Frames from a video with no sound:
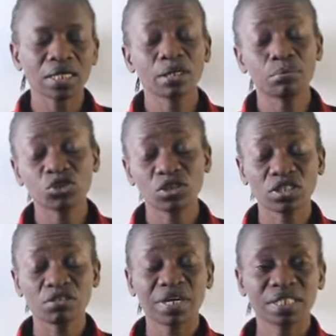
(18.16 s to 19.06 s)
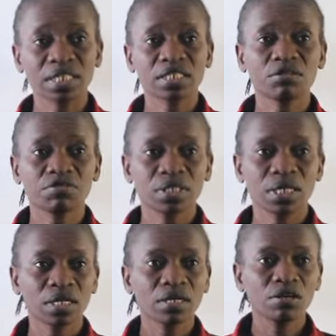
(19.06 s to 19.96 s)
demonstrative adjective in
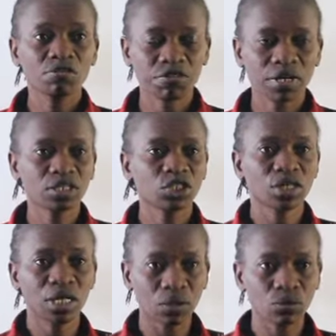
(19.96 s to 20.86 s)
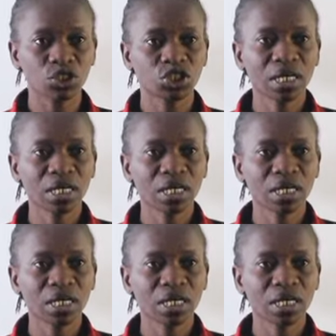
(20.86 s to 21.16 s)
a French language.